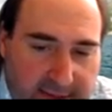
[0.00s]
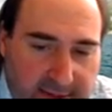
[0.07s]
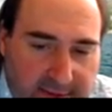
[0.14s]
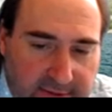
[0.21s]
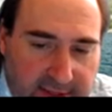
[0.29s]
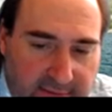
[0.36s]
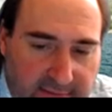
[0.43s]

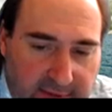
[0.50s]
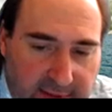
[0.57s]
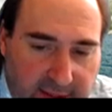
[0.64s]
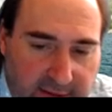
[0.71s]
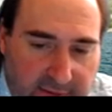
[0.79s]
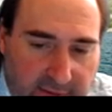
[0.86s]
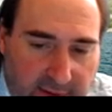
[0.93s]

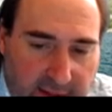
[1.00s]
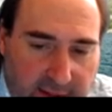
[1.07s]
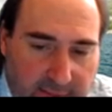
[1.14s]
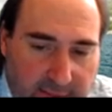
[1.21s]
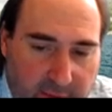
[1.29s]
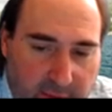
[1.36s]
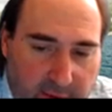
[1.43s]

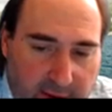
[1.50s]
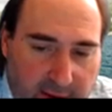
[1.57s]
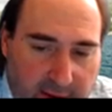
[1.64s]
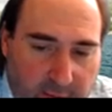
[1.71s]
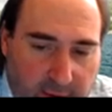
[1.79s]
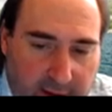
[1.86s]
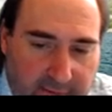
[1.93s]

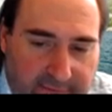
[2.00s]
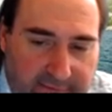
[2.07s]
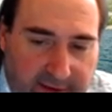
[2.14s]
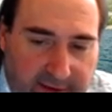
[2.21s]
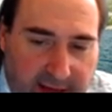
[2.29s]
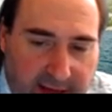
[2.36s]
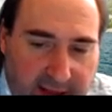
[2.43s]

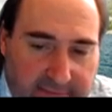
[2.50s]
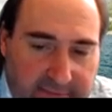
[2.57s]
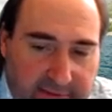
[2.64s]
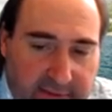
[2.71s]
273.15